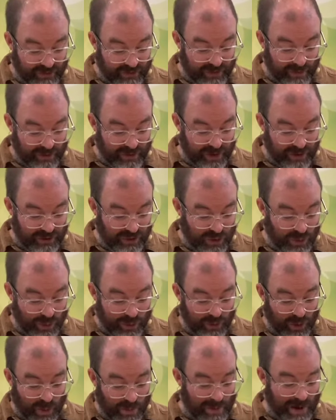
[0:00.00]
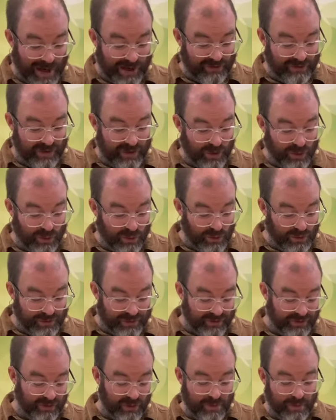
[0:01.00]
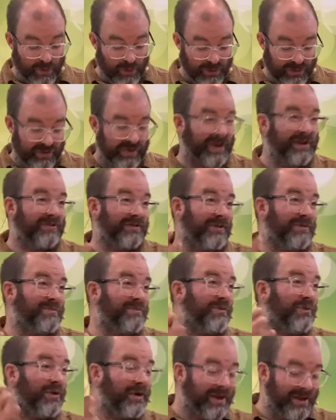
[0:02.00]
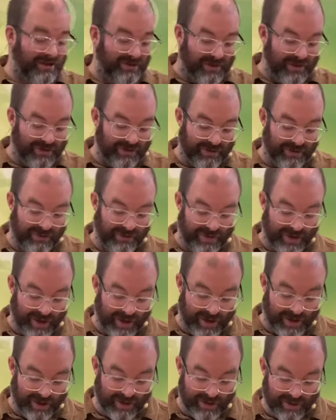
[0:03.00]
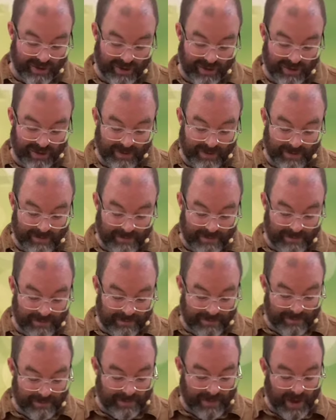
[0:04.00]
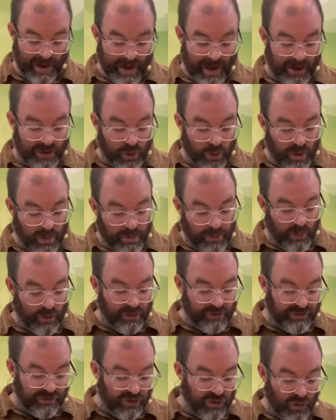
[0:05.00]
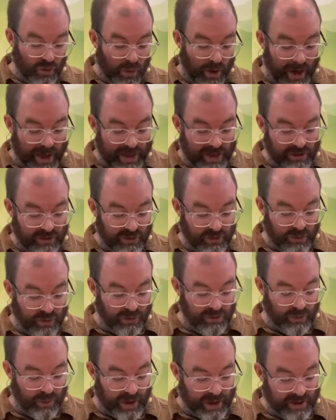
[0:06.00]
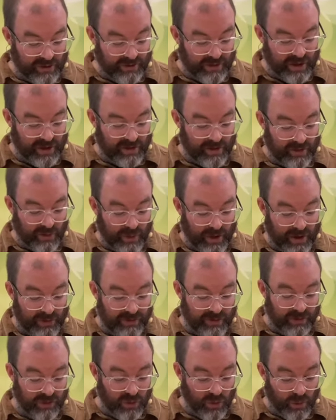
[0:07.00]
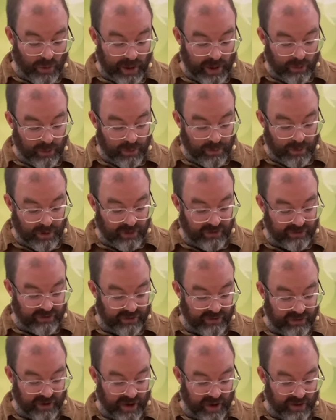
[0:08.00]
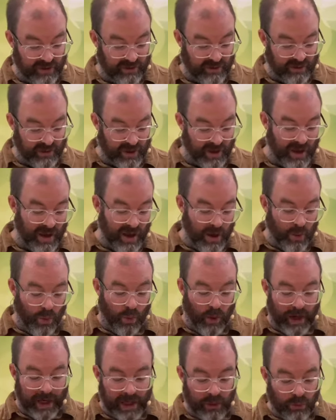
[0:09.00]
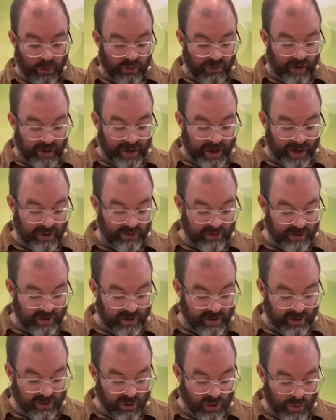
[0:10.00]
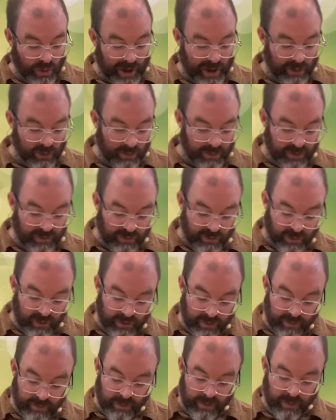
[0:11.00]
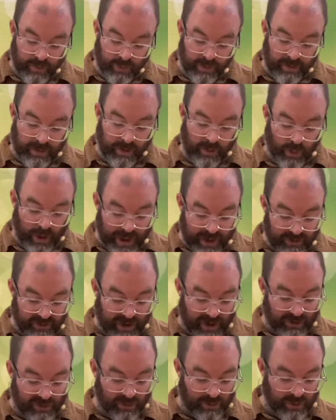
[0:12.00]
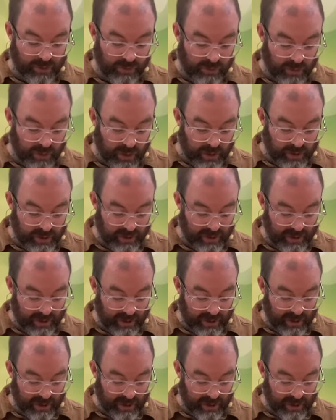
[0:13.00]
from the new will not match the old. And so both things are broken, Jesus is saying. And no one pours new wine into old wineskin, otherwise the new wine will burst the skins, and the wine will run out, and the new wine will be ruined. The wineskins will be ruined.